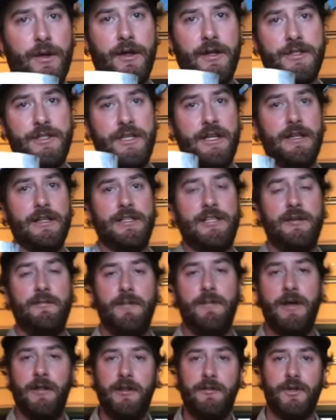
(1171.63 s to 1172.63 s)
into a
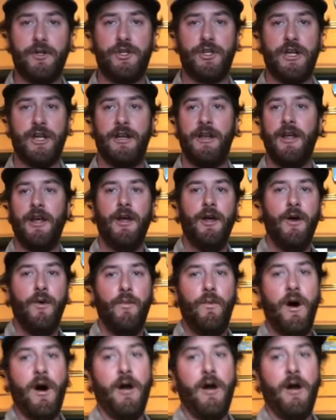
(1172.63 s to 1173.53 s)
CNC milling machine.